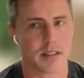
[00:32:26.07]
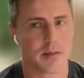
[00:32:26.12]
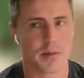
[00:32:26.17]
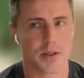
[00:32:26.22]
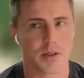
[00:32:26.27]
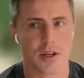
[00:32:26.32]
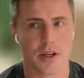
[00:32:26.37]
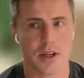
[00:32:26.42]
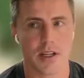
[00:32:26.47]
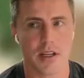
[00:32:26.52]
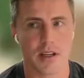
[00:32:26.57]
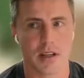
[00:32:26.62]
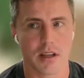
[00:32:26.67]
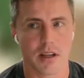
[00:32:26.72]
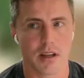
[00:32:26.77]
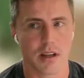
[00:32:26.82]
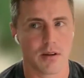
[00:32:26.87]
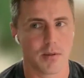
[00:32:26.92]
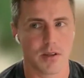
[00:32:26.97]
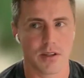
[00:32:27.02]
go through your customer
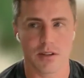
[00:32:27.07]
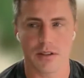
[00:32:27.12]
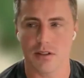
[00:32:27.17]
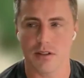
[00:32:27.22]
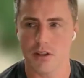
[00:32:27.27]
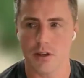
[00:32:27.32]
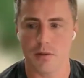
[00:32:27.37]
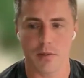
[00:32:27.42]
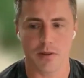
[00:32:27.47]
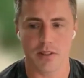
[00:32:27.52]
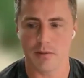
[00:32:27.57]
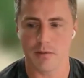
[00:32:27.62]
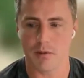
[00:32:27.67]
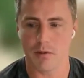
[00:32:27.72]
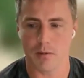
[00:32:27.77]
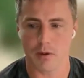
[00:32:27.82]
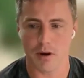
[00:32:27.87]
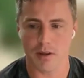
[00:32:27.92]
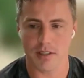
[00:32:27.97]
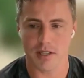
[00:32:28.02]
journey, which is a
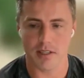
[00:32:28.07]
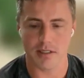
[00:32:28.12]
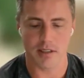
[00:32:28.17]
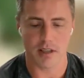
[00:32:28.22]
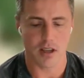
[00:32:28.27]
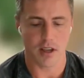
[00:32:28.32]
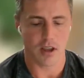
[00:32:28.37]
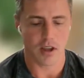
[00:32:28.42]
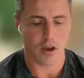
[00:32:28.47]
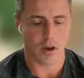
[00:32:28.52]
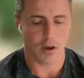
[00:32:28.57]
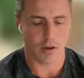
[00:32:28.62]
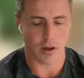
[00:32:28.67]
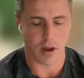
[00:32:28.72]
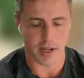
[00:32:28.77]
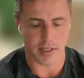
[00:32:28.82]
super simple process,